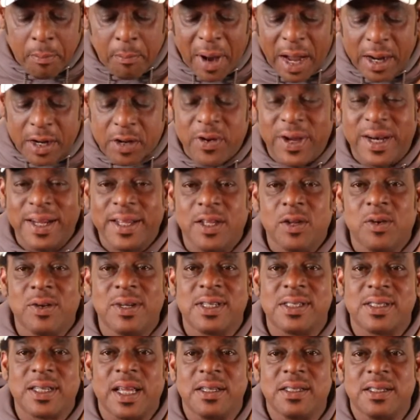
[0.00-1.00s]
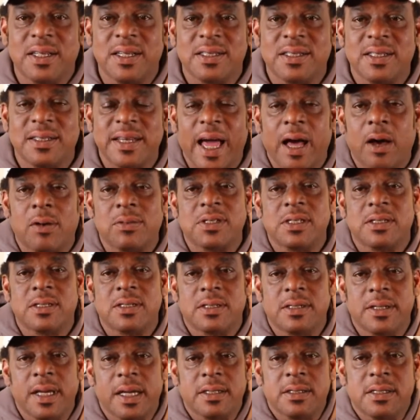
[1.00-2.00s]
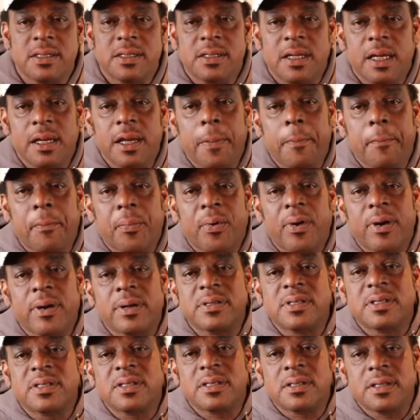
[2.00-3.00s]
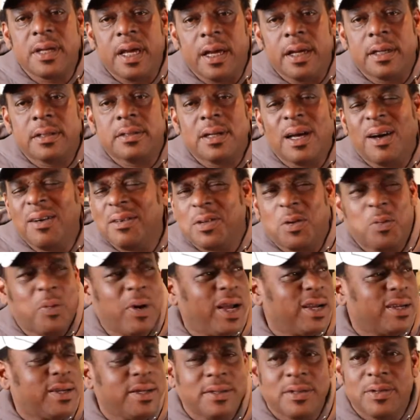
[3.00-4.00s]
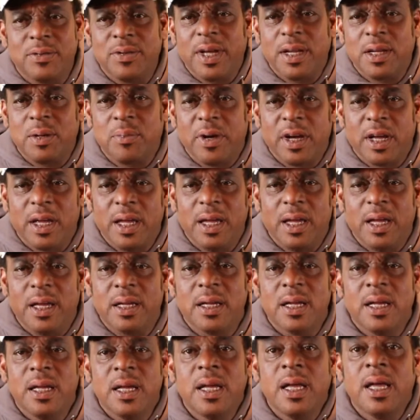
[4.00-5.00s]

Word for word: My credit utilization is now 60%. I don't know why I couldn't do that in my head.